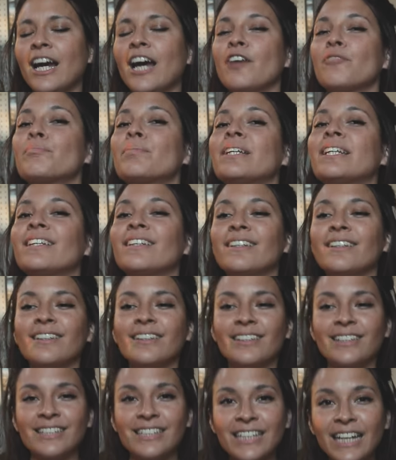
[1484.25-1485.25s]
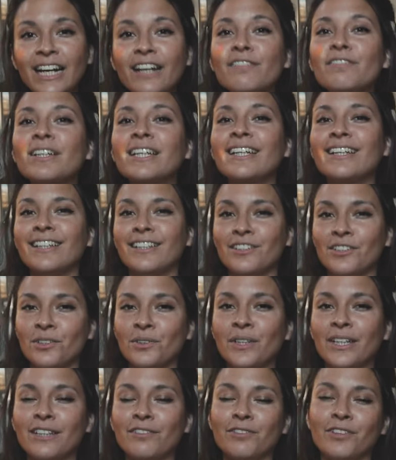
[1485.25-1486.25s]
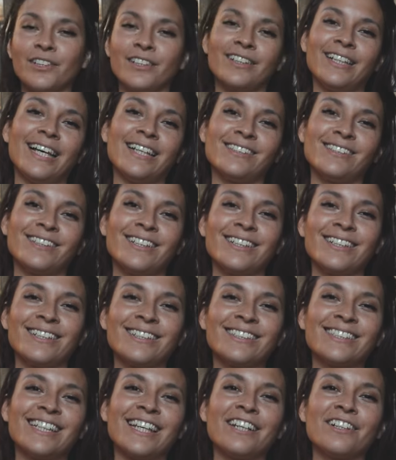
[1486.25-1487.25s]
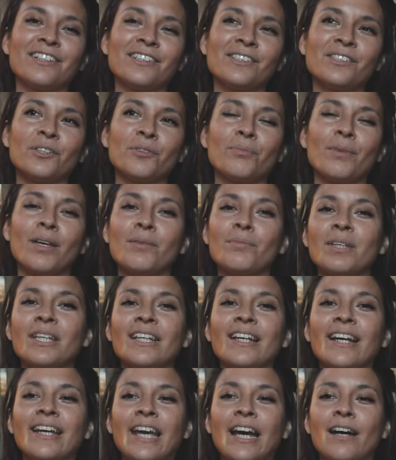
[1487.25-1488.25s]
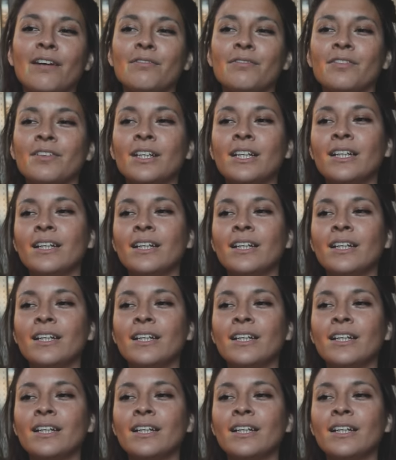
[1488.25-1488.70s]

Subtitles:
I've been diving into it for the last 6 years, so maybe I have